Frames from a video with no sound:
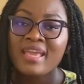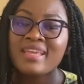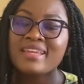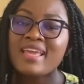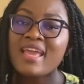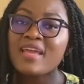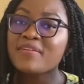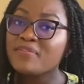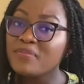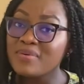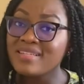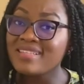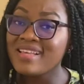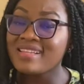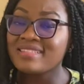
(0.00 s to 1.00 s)
In
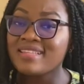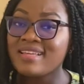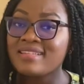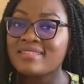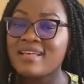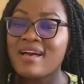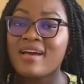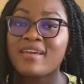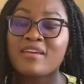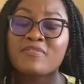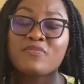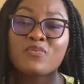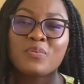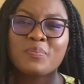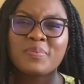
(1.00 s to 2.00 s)
every sentence, I
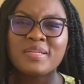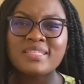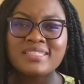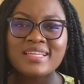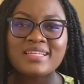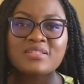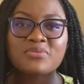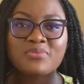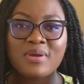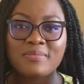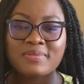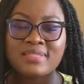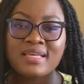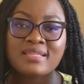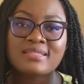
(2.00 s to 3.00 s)
have repeated
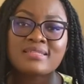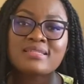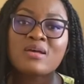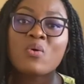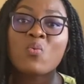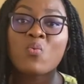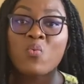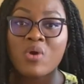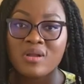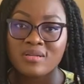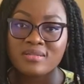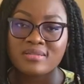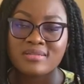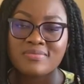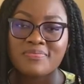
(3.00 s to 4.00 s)
Ramses
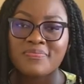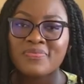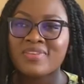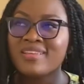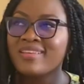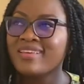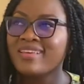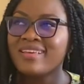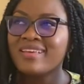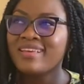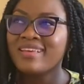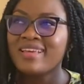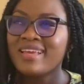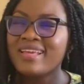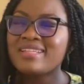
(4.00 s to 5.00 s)
once.
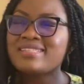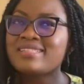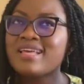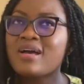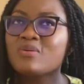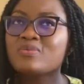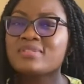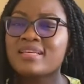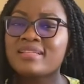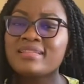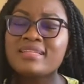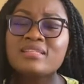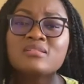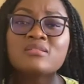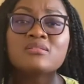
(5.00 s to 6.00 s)
It sounds a
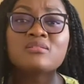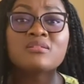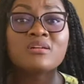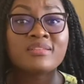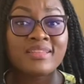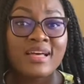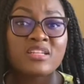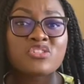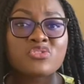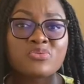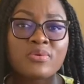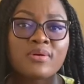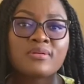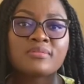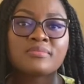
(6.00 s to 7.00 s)
little
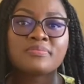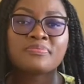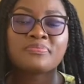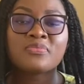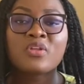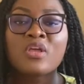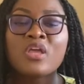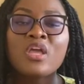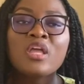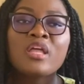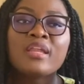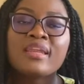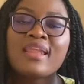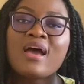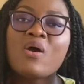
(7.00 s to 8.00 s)
unnatural.
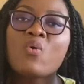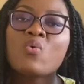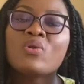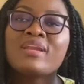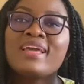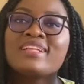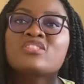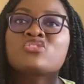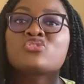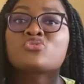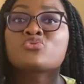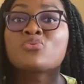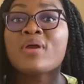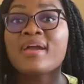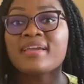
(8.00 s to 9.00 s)
Now,
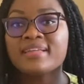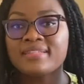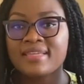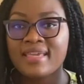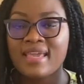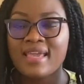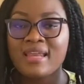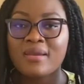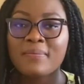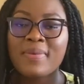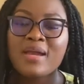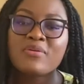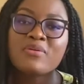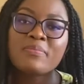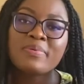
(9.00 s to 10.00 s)
let's try it again
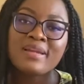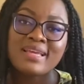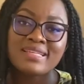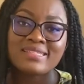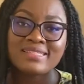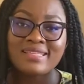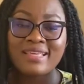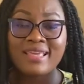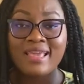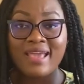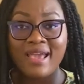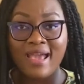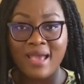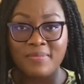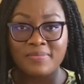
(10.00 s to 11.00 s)
by replacing
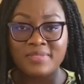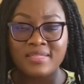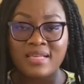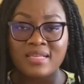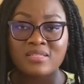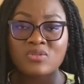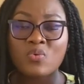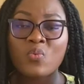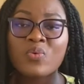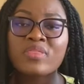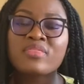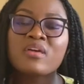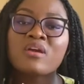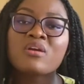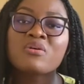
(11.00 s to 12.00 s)
Ramses
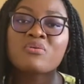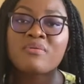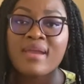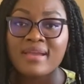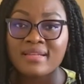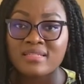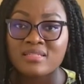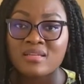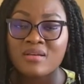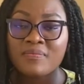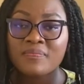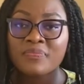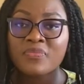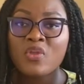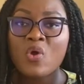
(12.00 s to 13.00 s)
with the correct
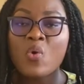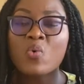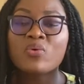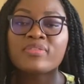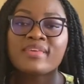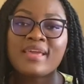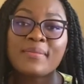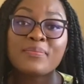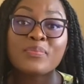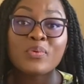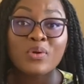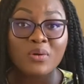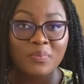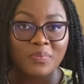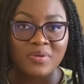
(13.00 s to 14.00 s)
or the
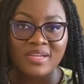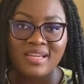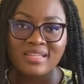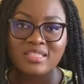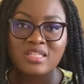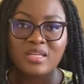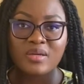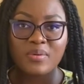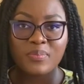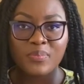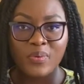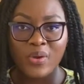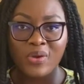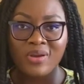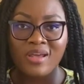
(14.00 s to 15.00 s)
appropriate
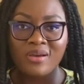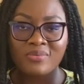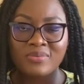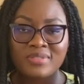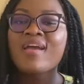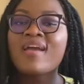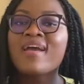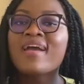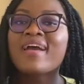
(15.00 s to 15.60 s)
pronouns.